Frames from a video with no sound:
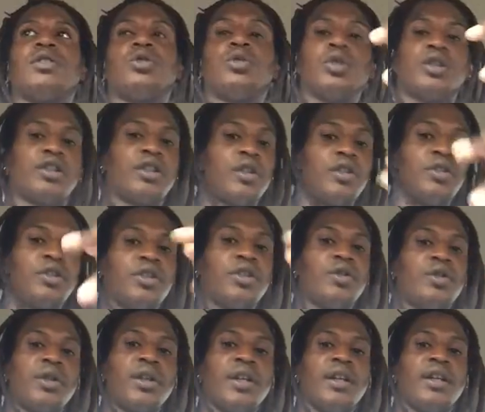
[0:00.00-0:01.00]
to a certain
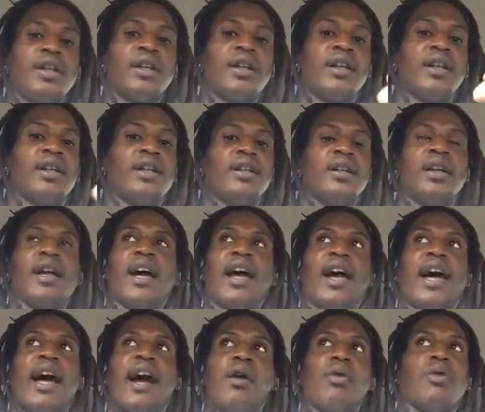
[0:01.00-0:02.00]
degree, and
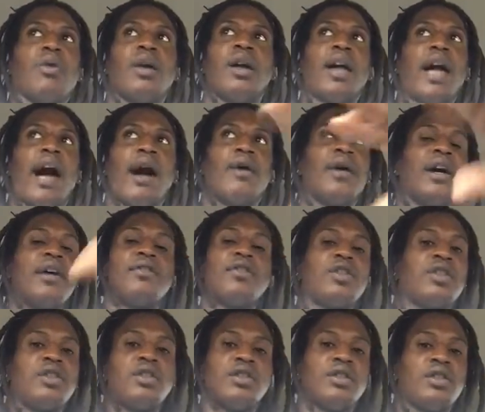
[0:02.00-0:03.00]
how,
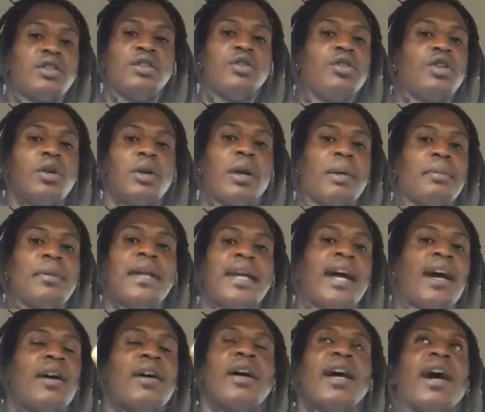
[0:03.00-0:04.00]
however, you know what I
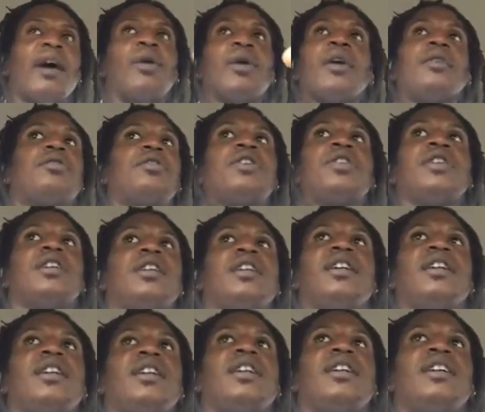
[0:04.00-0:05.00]
mean. How, however
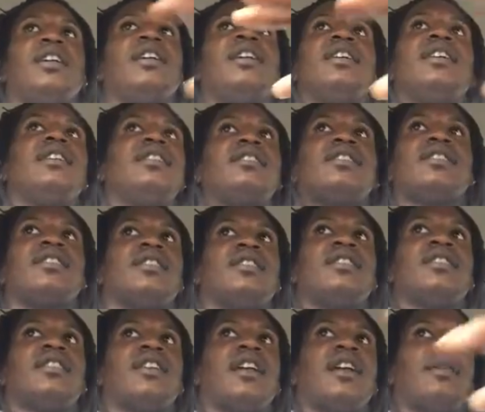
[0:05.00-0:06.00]
it is
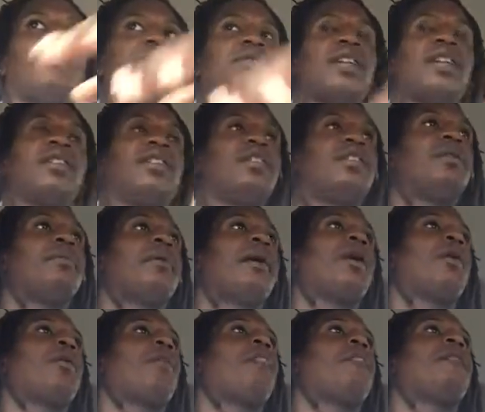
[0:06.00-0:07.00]
that I'm selling them
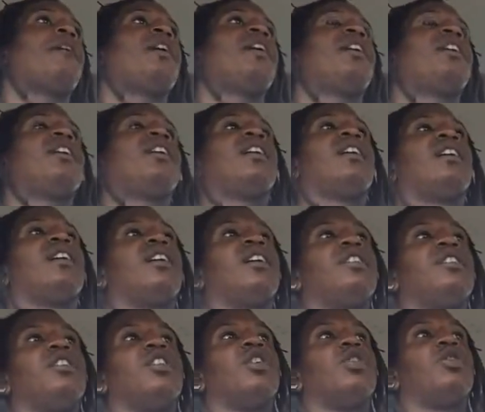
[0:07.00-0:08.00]
out,
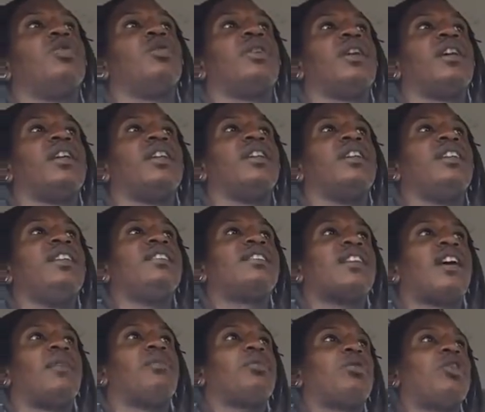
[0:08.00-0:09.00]
you know, at least
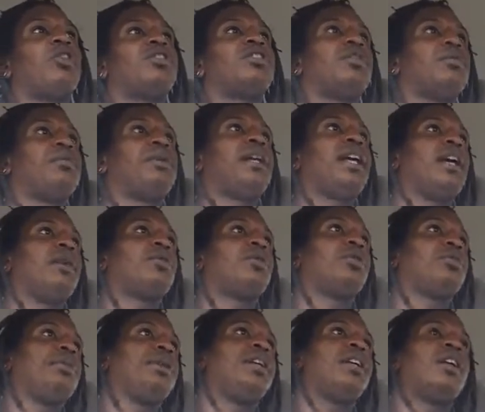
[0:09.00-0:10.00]
I'm going to be
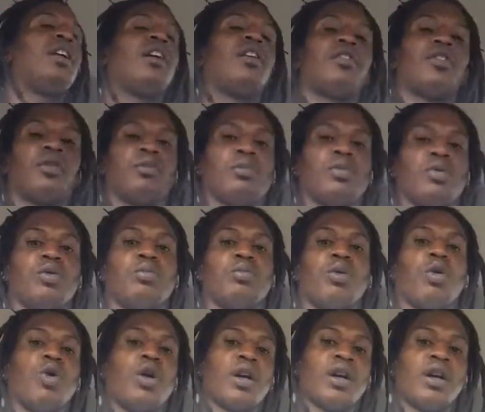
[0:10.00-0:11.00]
able to be comfortable,
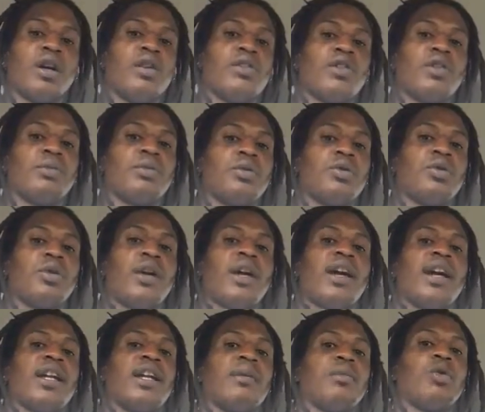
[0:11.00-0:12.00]
more comfortable,
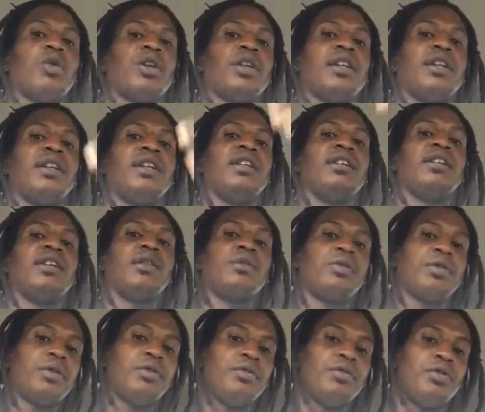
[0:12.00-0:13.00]
and I'm going to eat
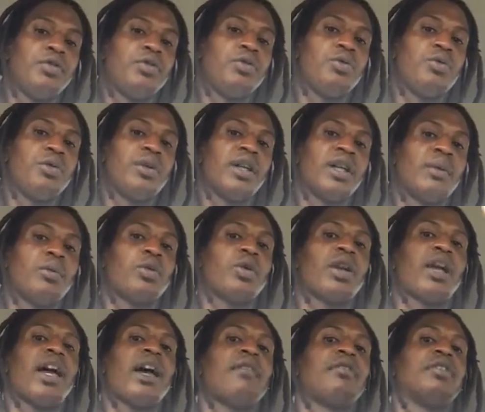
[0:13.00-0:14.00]
different food and I'm
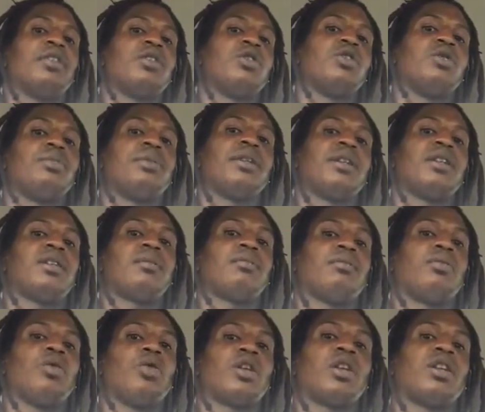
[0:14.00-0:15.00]
going to have a little bit
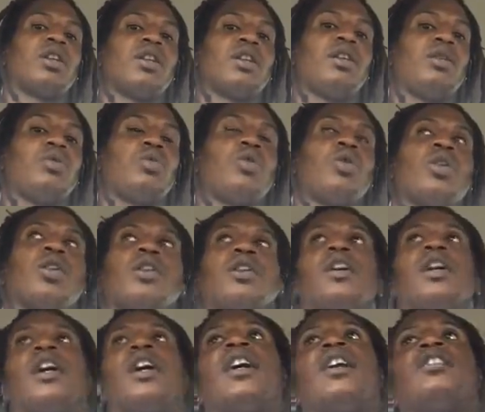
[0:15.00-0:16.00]
more clean water.
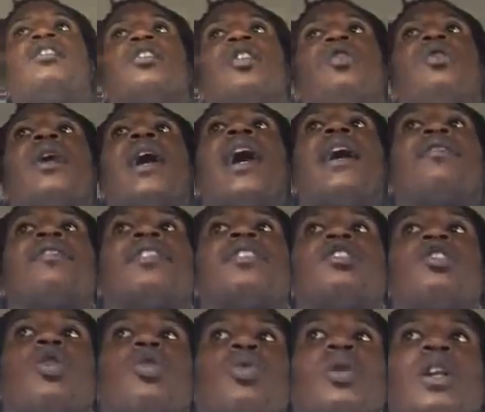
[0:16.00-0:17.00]
So you have to,
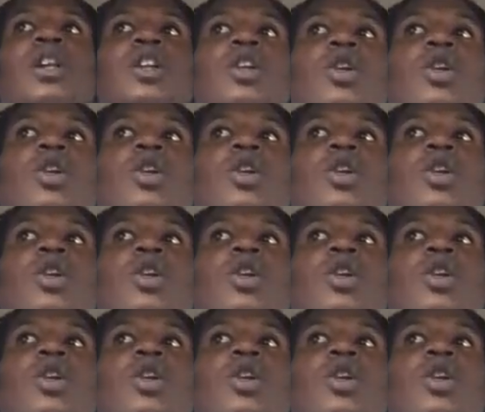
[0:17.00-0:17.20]
so what